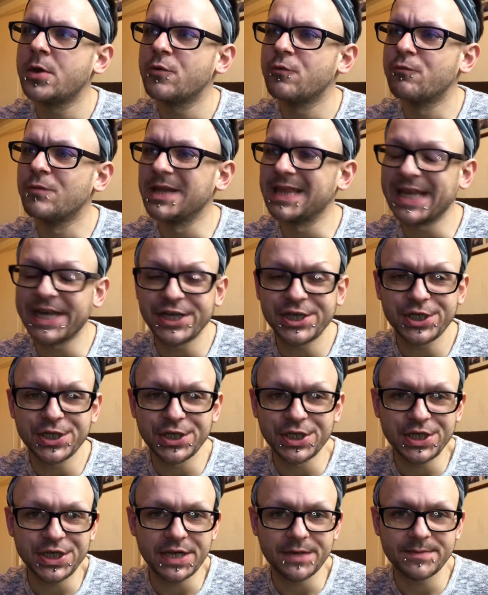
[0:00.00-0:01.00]

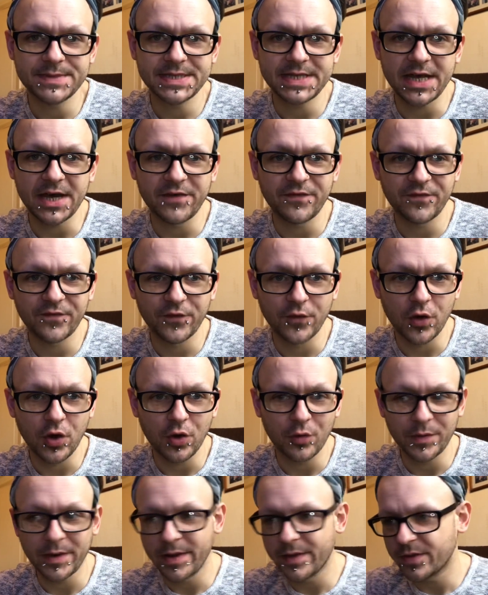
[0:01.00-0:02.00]
relationships that are
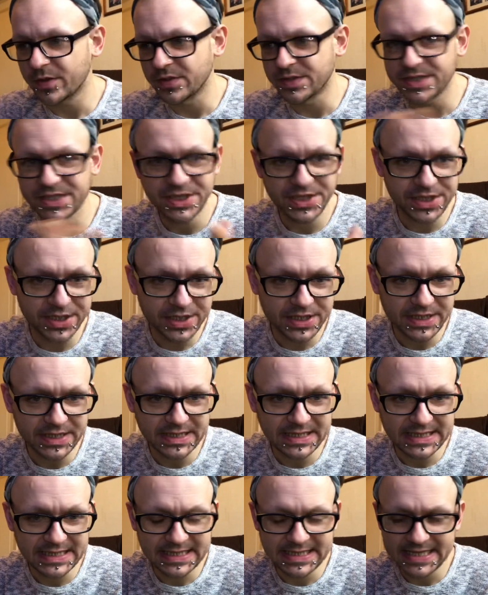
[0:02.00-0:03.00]
fraught with
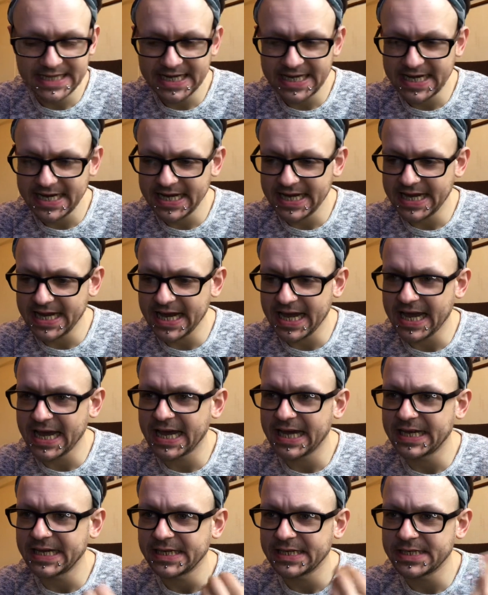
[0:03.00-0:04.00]
uncertainty
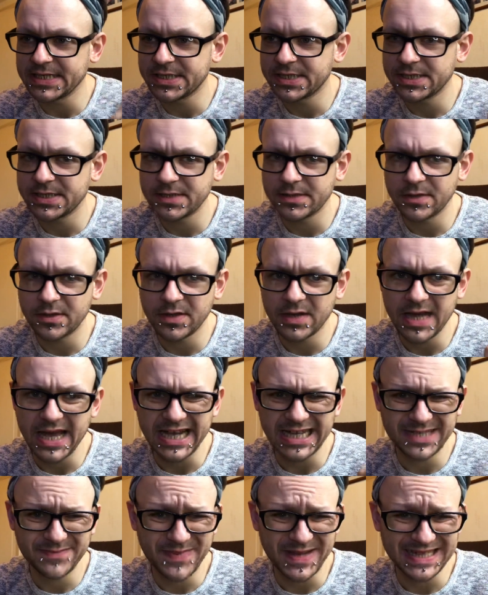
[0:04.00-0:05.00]
and
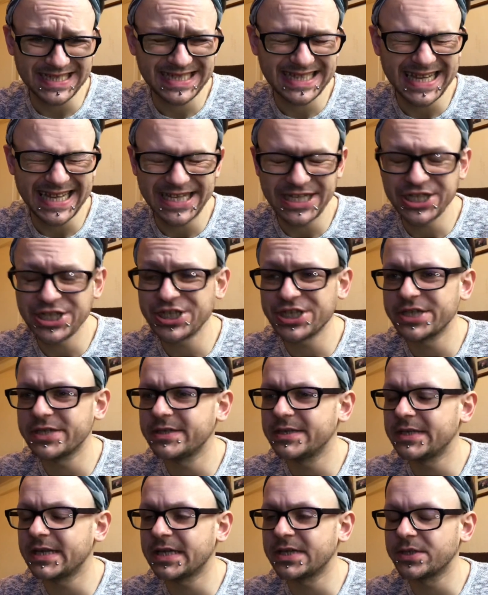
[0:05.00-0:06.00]

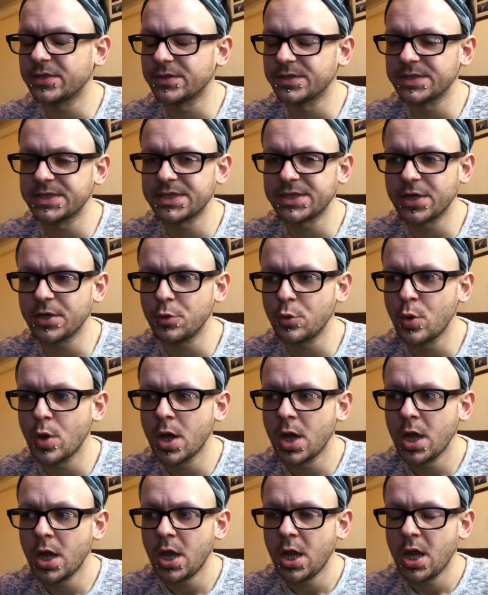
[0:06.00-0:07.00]
expectation, and also
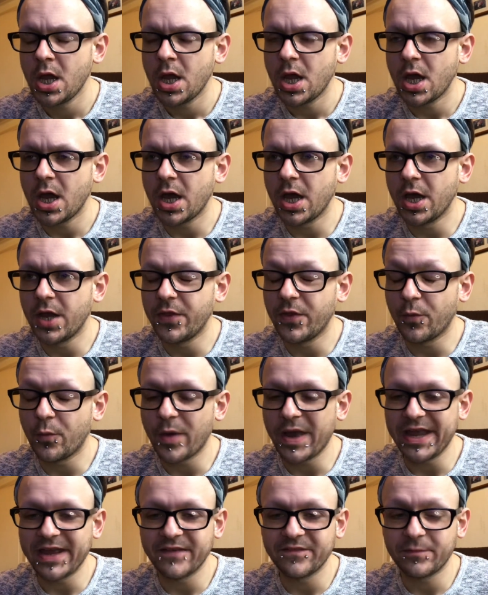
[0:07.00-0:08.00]
the
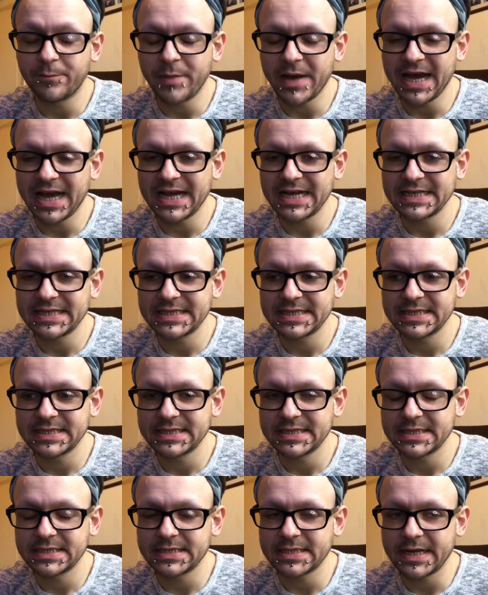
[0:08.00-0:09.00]
weight of
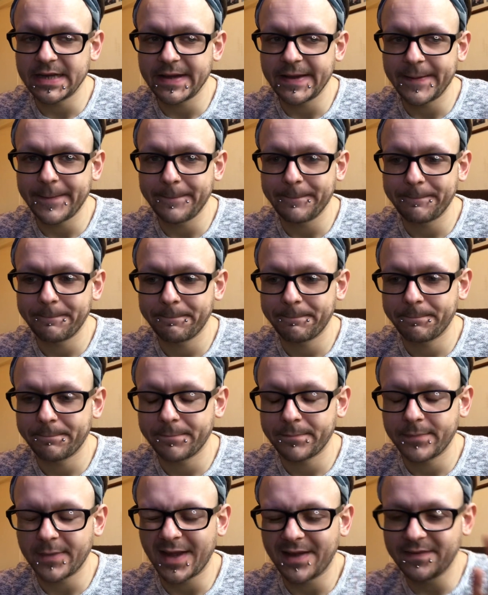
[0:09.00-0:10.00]
past,
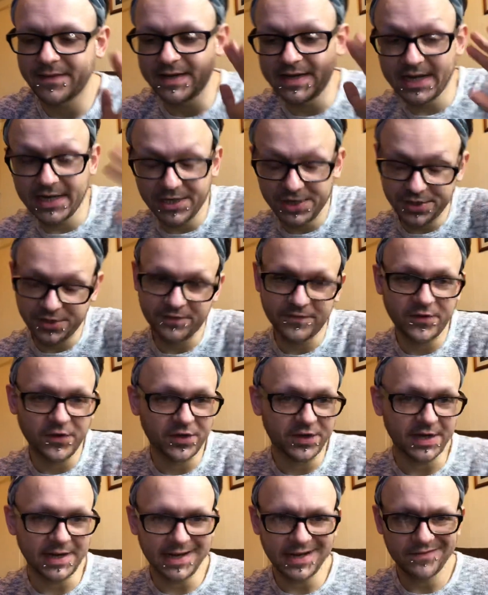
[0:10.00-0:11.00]
the nature of good
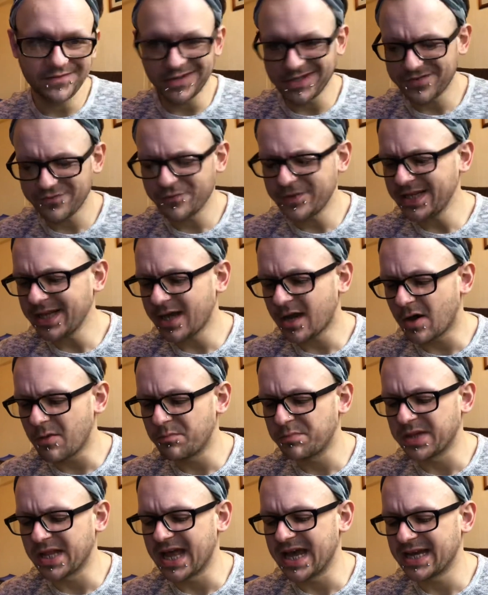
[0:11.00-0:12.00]
and evil. It's really
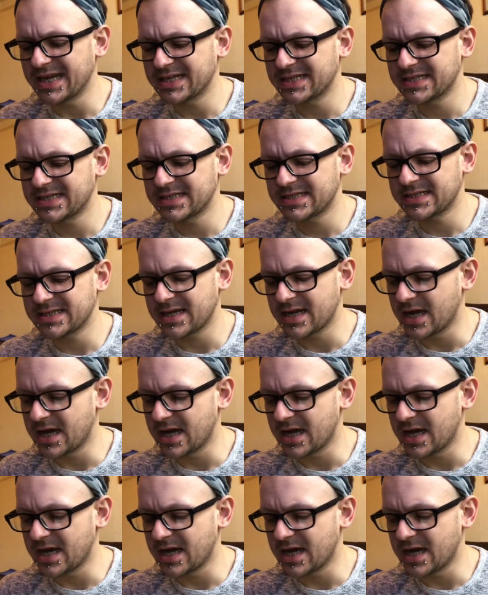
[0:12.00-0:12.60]
complex.